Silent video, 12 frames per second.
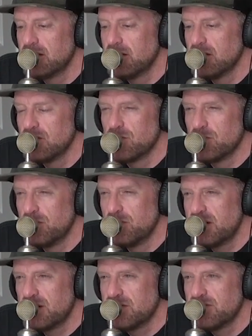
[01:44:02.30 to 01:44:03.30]
a little
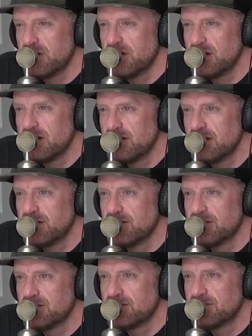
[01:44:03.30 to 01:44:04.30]
bit of I
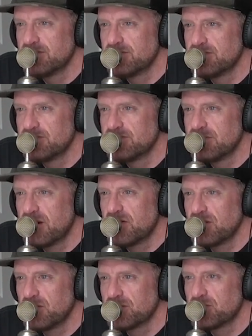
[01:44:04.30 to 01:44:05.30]

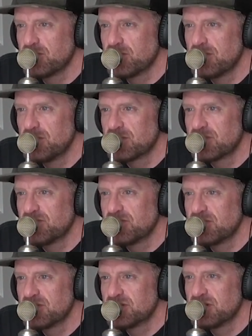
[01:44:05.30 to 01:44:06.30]
don't know what the word I'm looking for is.